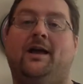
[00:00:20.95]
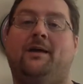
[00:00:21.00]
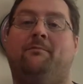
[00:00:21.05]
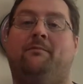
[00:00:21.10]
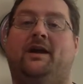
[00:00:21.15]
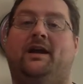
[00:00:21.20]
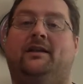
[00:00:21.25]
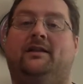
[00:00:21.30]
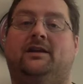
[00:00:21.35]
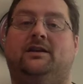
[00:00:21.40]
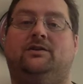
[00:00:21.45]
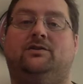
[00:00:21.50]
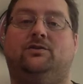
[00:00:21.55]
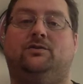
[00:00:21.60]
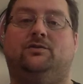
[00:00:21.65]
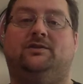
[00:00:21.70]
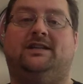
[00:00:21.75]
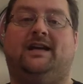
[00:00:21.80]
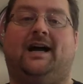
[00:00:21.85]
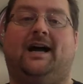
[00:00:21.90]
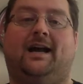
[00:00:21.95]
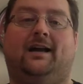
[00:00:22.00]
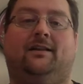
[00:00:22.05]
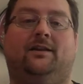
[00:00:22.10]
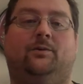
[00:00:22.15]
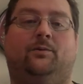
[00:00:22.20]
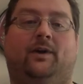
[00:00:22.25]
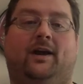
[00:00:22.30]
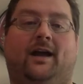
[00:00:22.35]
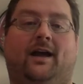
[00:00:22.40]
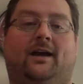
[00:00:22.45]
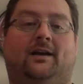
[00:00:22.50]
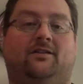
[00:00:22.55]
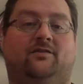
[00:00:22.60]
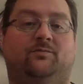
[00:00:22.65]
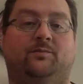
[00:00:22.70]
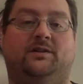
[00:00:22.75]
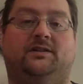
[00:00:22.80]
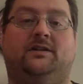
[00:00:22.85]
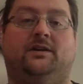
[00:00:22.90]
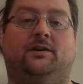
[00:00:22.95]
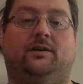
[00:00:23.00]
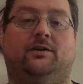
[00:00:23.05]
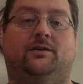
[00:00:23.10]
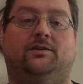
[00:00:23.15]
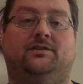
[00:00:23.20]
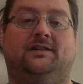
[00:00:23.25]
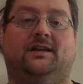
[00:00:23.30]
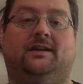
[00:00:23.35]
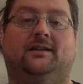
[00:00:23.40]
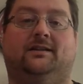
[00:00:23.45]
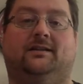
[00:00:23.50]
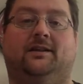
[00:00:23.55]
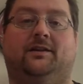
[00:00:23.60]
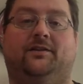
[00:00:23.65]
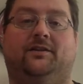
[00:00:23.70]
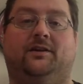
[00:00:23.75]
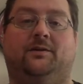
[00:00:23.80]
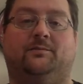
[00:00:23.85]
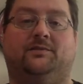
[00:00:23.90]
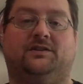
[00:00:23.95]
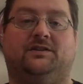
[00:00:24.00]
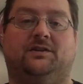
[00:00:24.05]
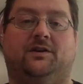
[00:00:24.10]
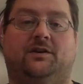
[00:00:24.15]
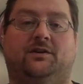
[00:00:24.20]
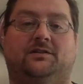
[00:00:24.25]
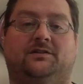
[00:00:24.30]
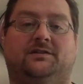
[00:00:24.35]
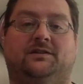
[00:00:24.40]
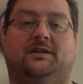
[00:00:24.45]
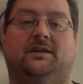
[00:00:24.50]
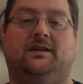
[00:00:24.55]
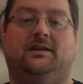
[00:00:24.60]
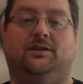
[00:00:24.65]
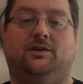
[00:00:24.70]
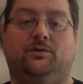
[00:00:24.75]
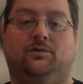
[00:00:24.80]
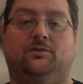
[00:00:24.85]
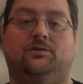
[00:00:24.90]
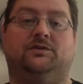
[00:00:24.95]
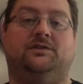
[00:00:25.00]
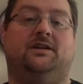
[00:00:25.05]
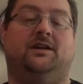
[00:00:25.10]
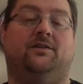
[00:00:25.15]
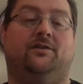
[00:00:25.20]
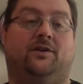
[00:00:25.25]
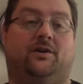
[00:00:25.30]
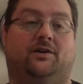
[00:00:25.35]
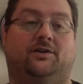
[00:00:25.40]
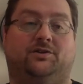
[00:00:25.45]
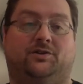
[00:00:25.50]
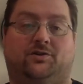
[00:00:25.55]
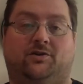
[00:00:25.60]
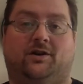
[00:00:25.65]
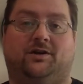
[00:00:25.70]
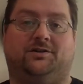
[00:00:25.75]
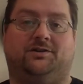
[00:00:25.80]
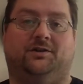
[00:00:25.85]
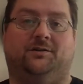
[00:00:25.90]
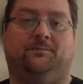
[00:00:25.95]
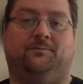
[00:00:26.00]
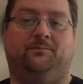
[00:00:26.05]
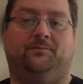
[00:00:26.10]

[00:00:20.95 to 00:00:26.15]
mainly due to highly reactive materials and lithium salts used in their construction.